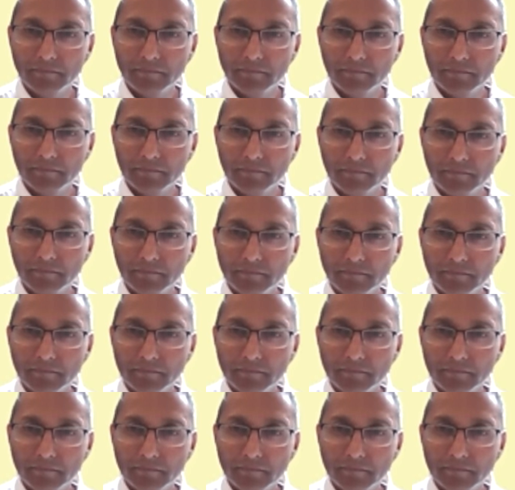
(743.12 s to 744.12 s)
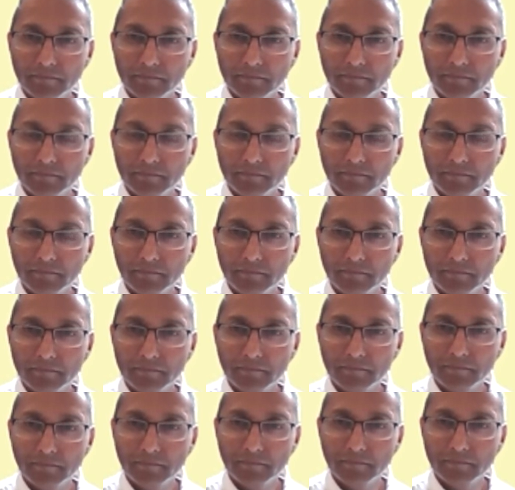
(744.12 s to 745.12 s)

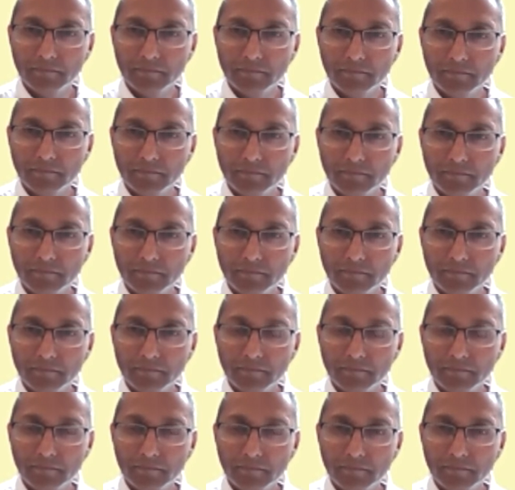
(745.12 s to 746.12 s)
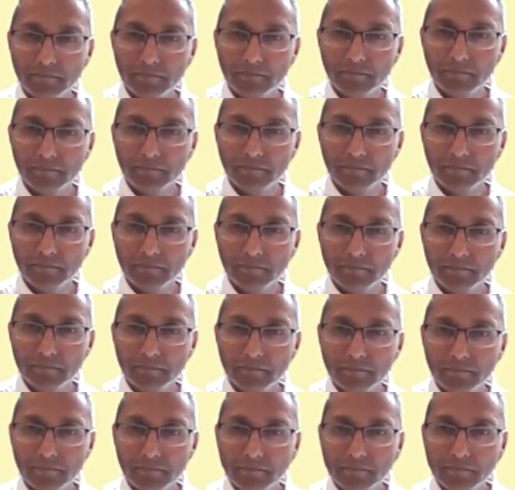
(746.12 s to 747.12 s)

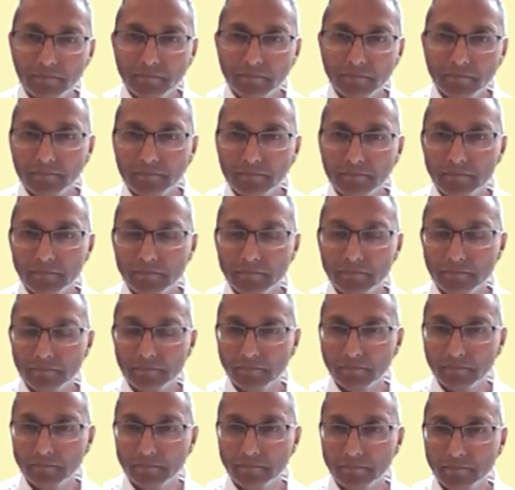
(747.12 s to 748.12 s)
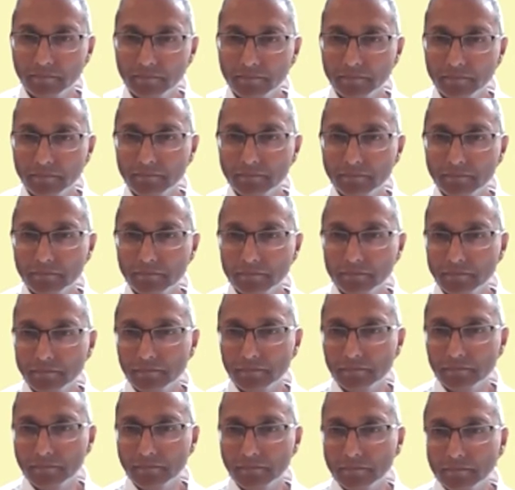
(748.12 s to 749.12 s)

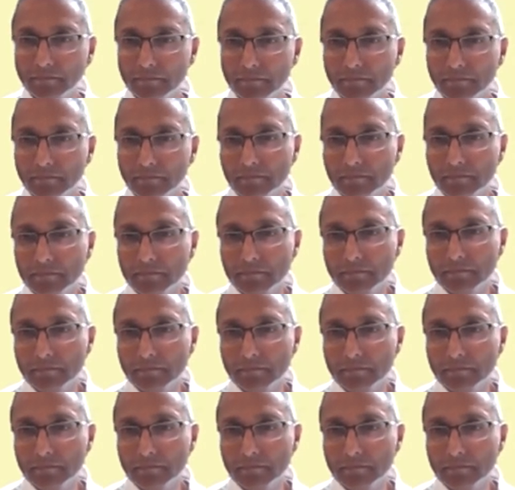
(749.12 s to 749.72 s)
The person shown says nothing.